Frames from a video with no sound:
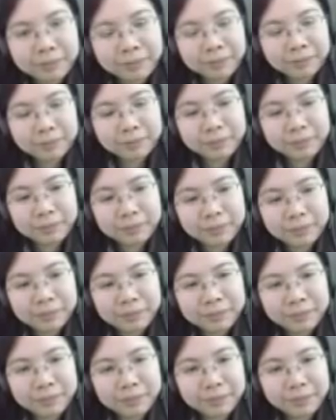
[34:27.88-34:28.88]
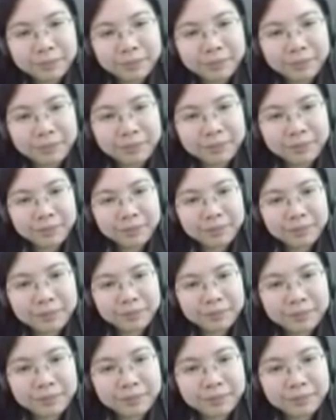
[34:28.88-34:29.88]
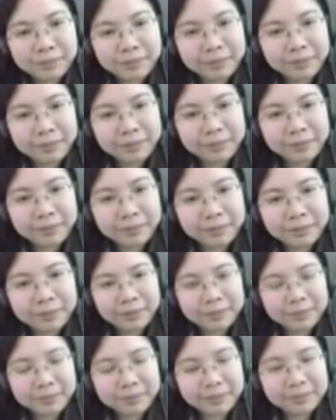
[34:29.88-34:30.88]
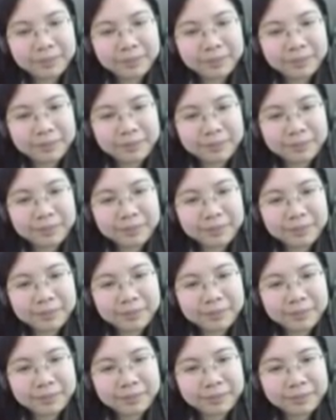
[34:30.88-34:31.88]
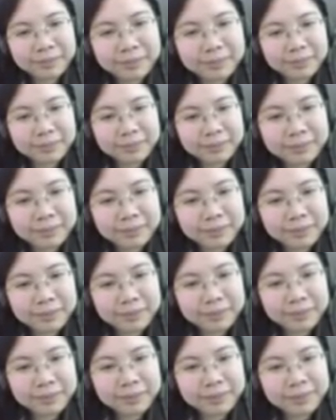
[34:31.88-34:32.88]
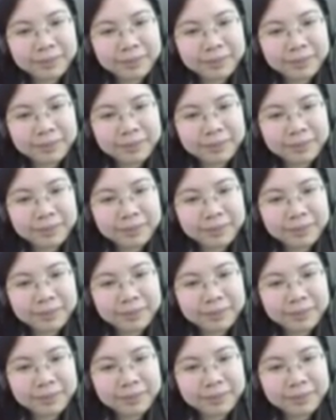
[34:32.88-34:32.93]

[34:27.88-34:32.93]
No words are spoken by the person on screen.